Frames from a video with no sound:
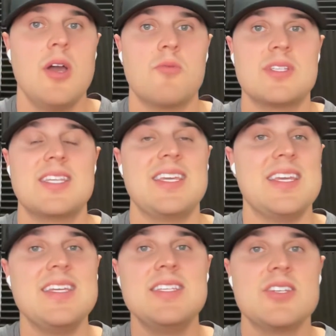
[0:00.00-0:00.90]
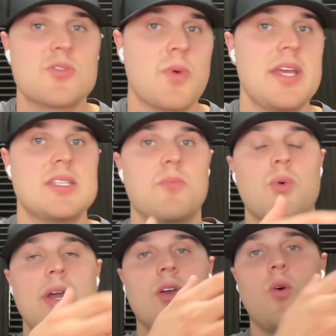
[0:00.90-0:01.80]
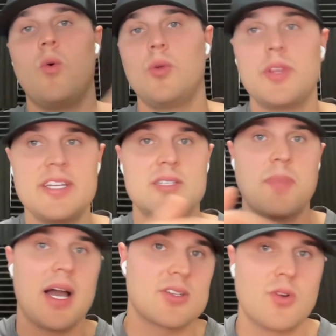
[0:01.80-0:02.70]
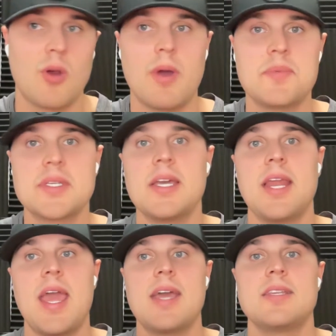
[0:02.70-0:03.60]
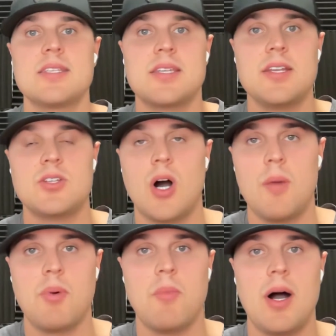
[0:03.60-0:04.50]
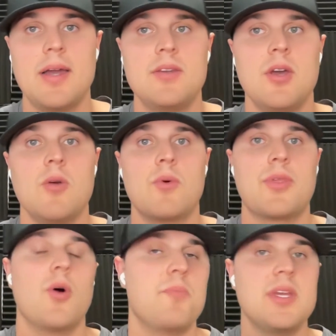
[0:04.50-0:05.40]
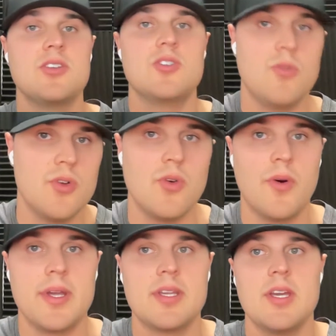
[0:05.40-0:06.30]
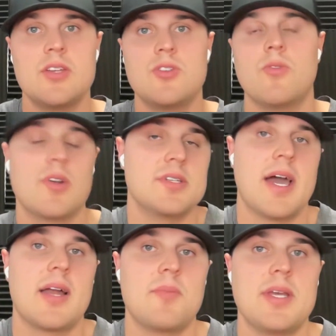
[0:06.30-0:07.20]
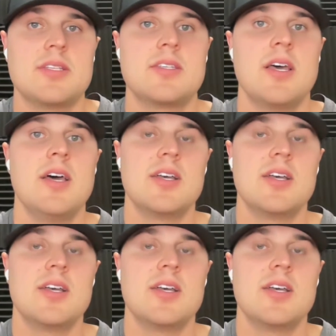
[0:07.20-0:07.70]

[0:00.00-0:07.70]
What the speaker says: was the easiest way to bring old leads back to our website and to stay top of mind without being too annoying to our database.